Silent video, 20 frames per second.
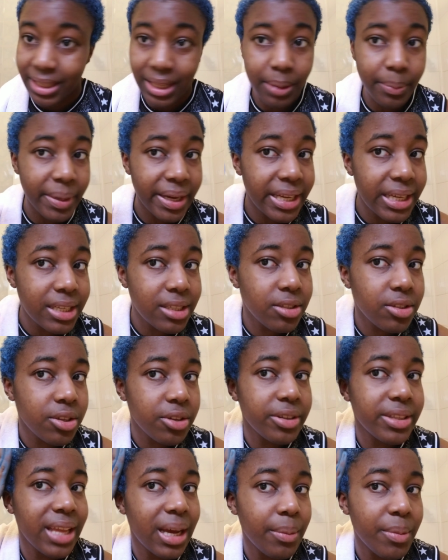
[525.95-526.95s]
Like, my hair's
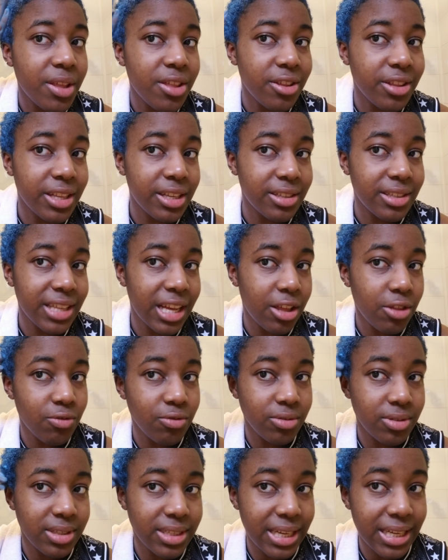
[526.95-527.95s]
so damaged in its
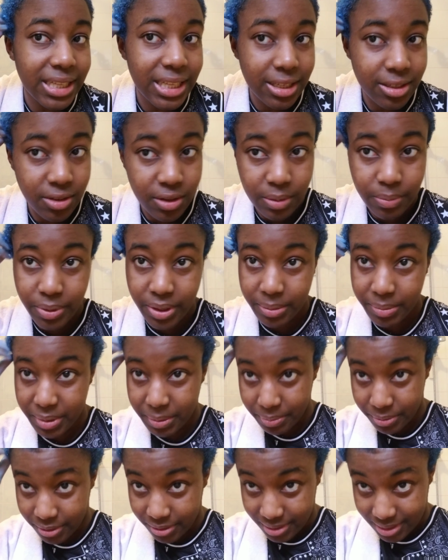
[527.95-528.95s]
natural state. There's no point
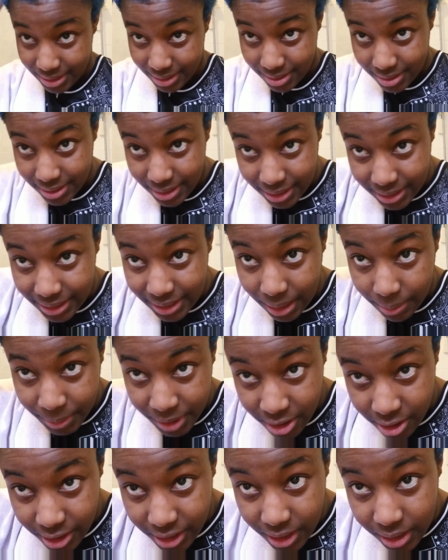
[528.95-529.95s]
in me processing it and
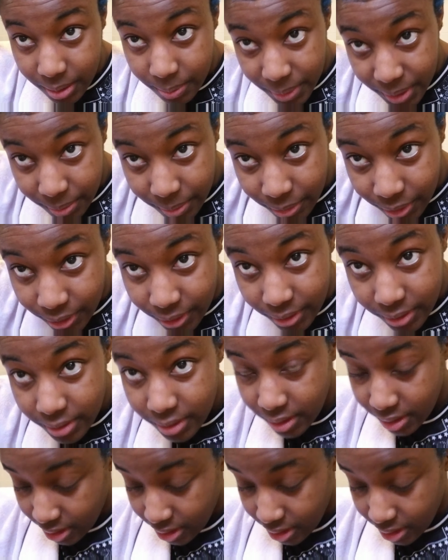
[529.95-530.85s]
damaging it a bit more.